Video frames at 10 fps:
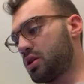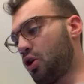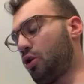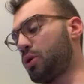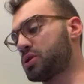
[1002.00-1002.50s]

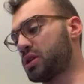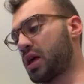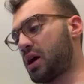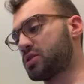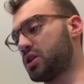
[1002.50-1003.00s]
Almost
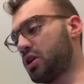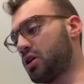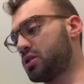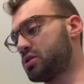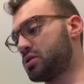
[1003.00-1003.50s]
1,000
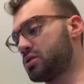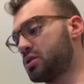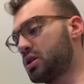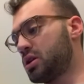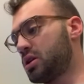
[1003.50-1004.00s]
yards.
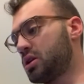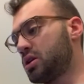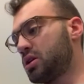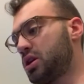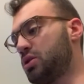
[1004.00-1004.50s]

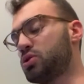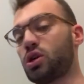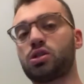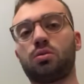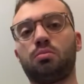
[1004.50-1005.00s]
He was
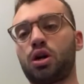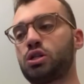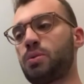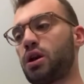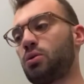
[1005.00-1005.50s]
also
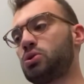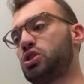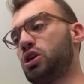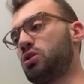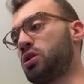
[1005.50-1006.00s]
much better with
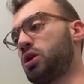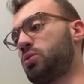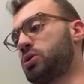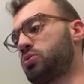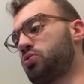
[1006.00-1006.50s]
Geno than he
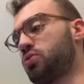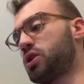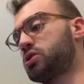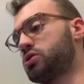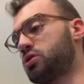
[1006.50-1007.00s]
was with
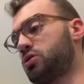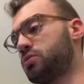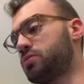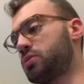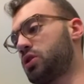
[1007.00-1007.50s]
Russ,
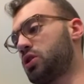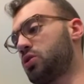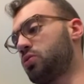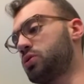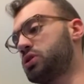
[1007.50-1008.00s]
so
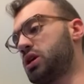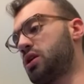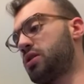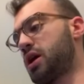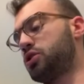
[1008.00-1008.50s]
we'll see
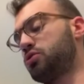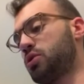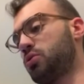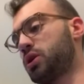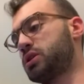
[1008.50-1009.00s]
how that
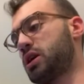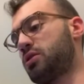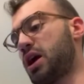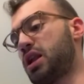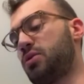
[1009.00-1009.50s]
duo works
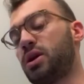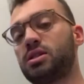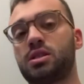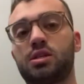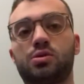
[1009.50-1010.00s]
out.
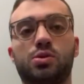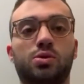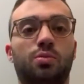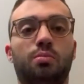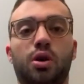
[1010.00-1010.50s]
Anyways, this
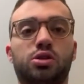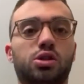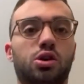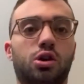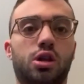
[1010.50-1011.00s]
was much
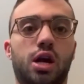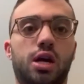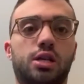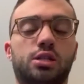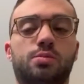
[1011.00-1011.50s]
longer than I
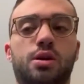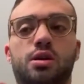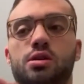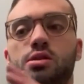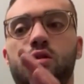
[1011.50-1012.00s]
anticipated.